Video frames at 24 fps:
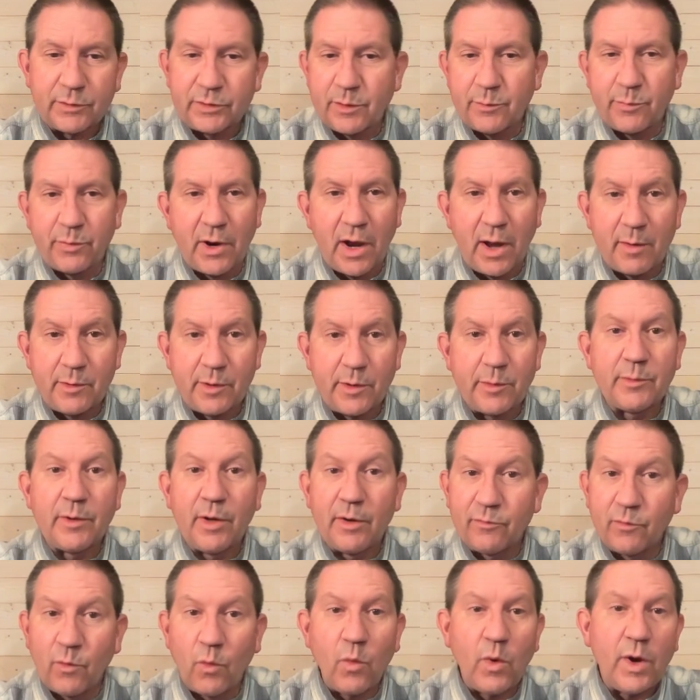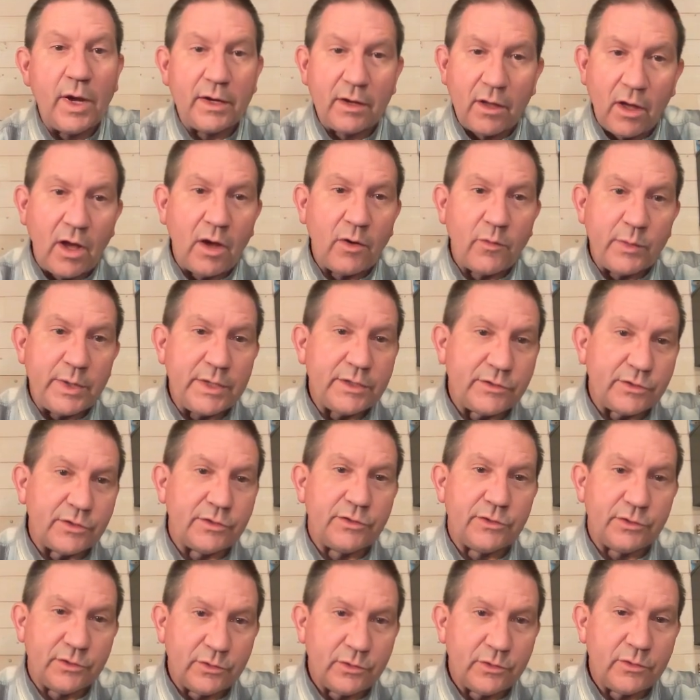with the problem of what ought we to
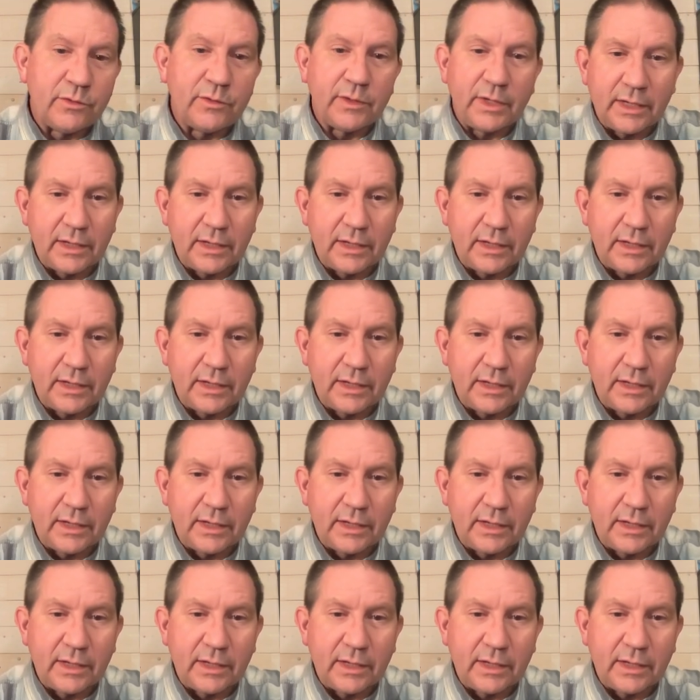do,